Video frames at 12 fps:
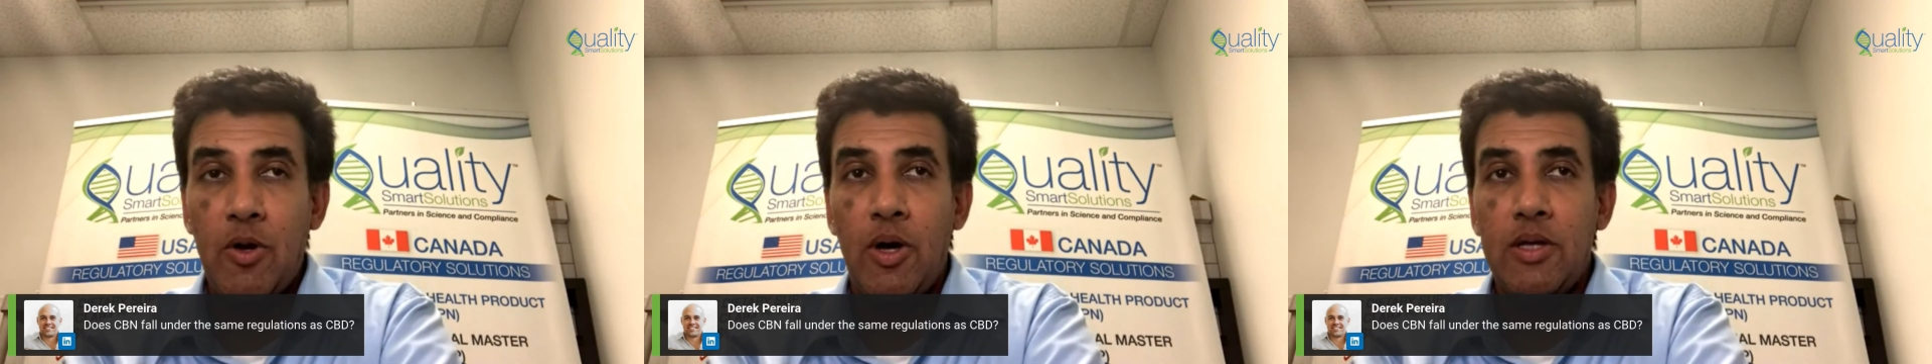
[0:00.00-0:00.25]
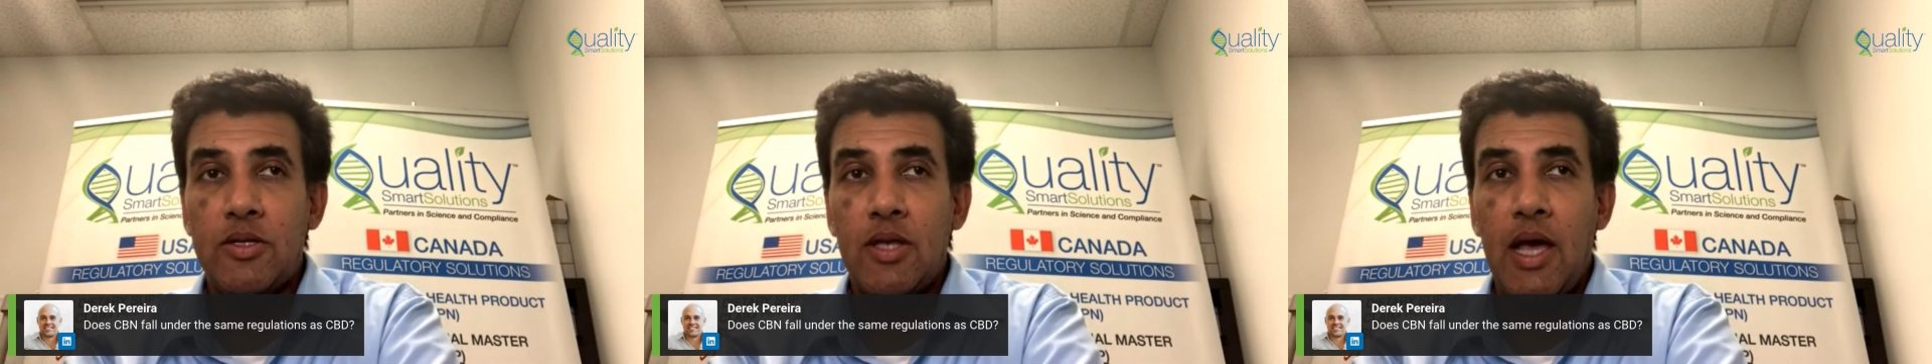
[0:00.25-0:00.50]

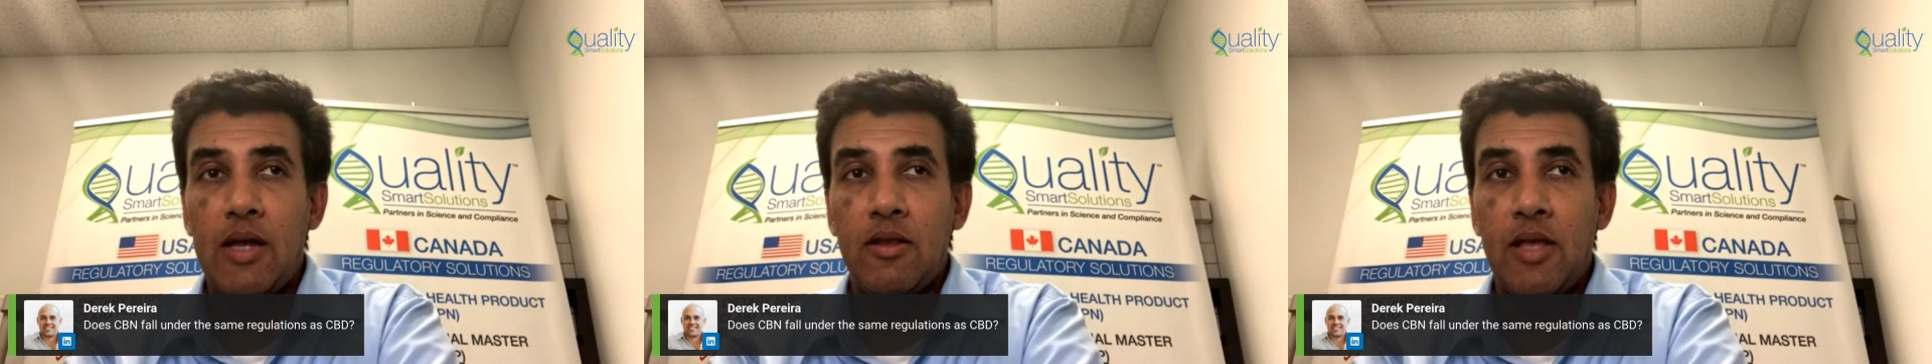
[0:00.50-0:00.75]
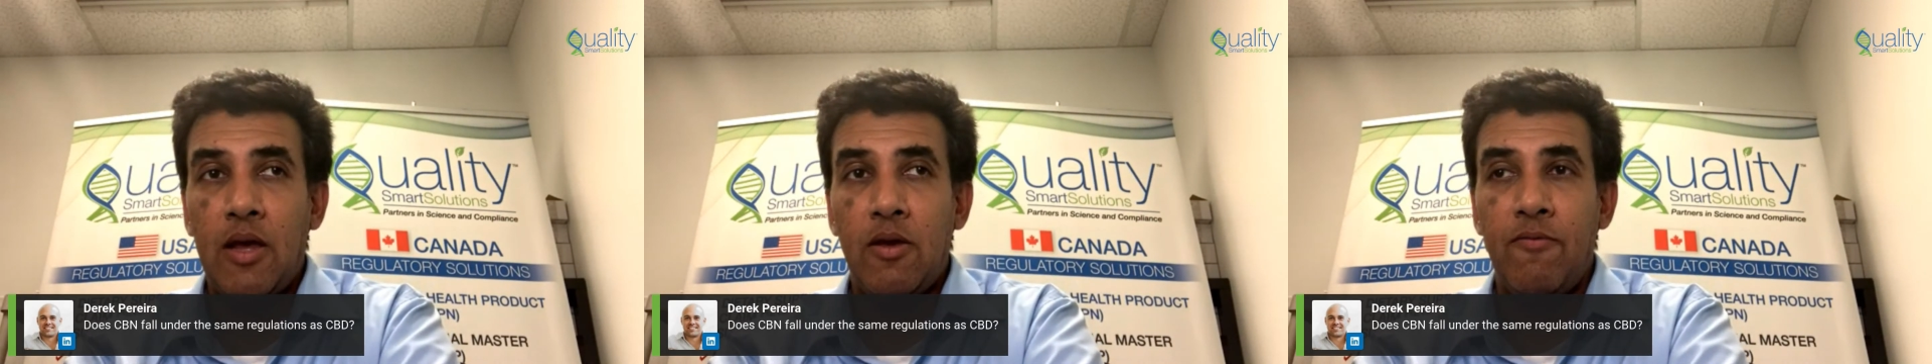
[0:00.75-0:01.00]

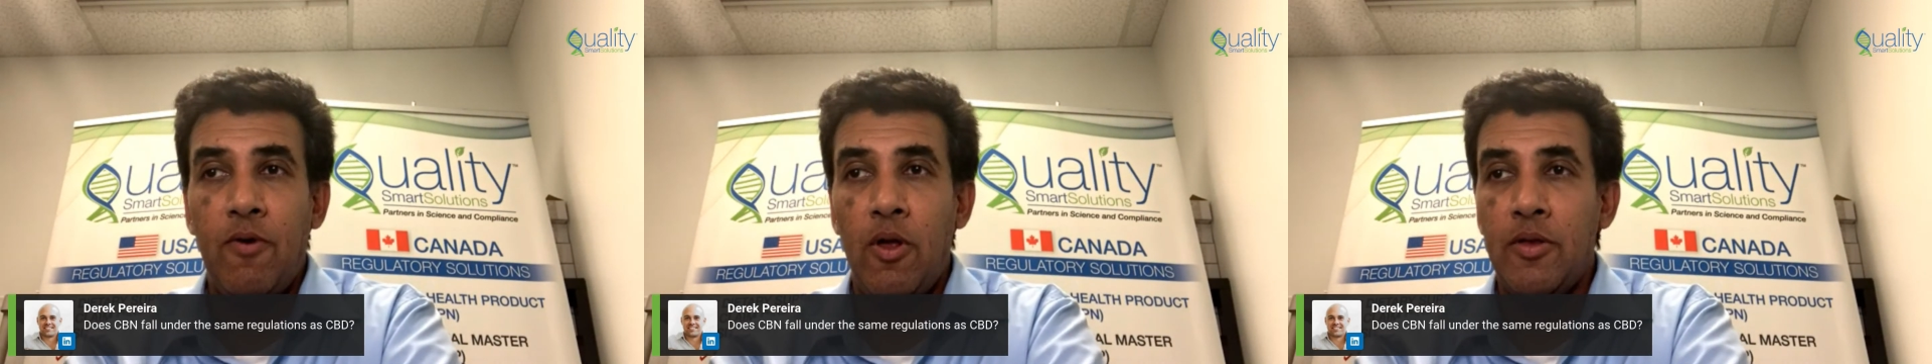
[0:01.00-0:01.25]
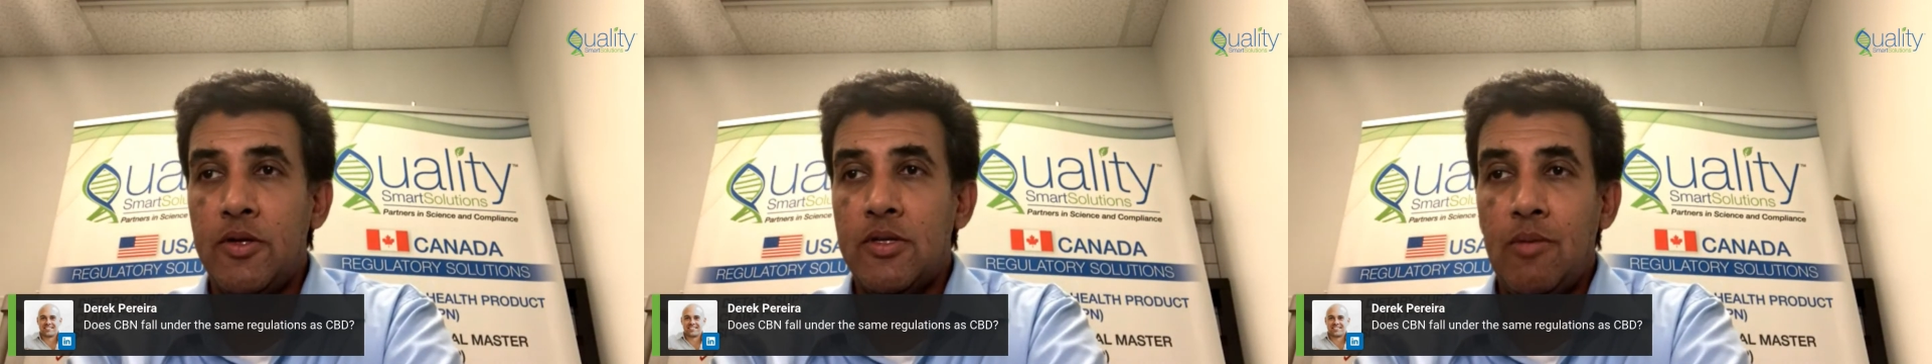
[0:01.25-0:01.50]
that could fall
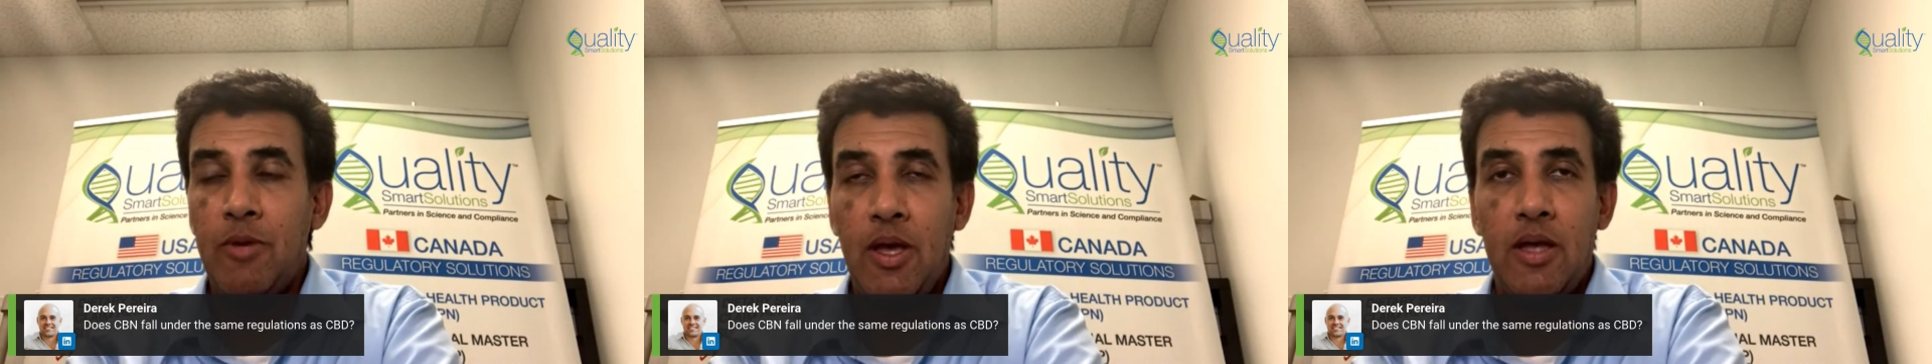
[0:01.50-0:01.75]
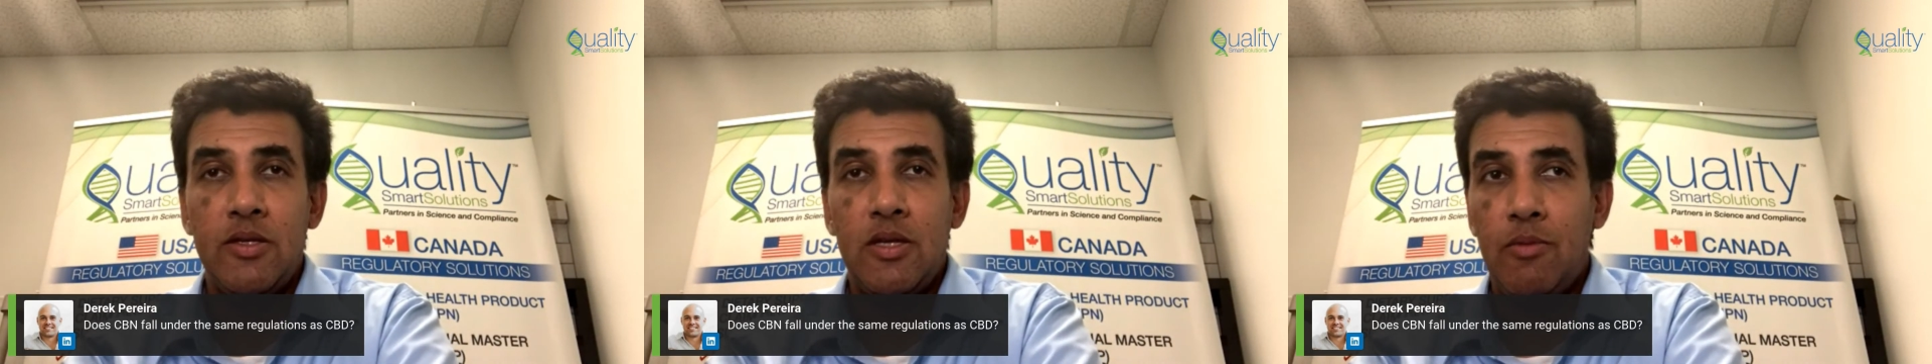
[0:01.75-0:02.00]
under CBN,
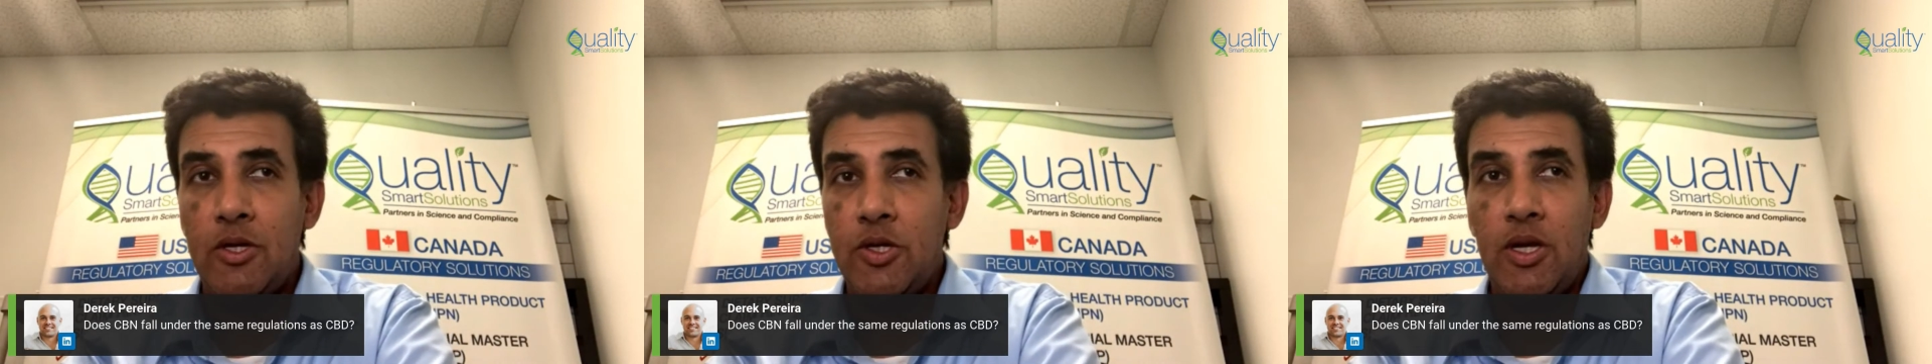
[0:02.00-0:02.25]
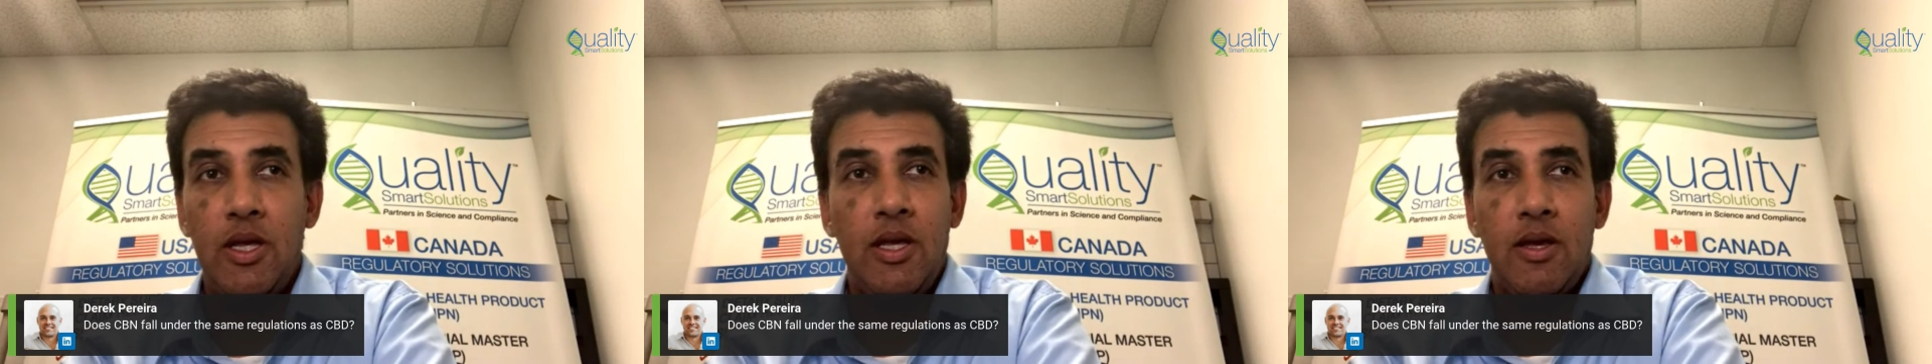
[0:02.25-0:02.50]

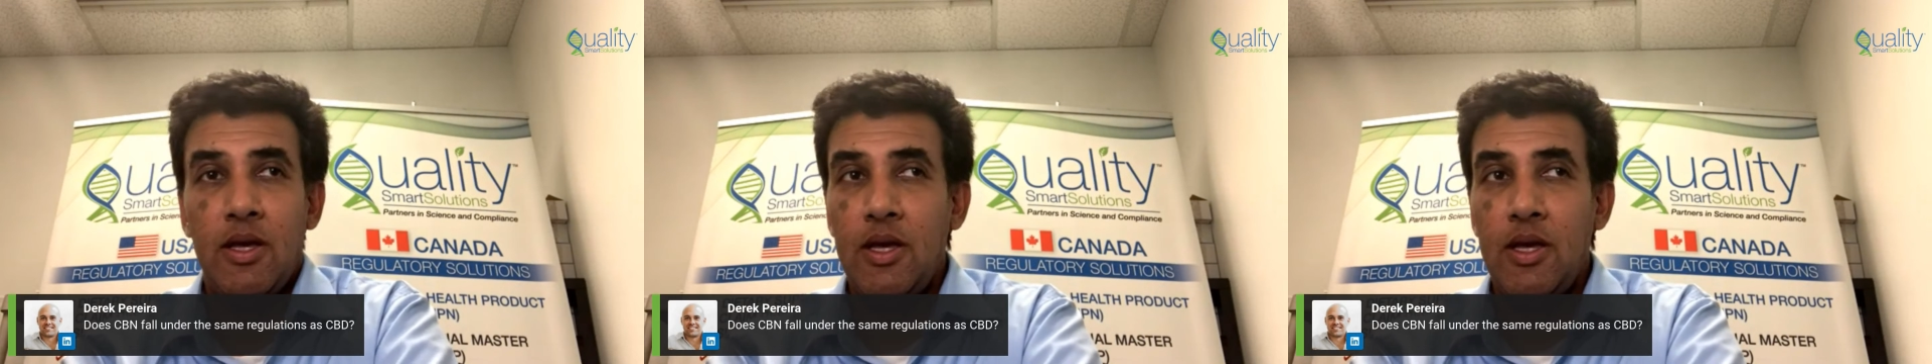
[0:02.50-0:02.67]
CBG,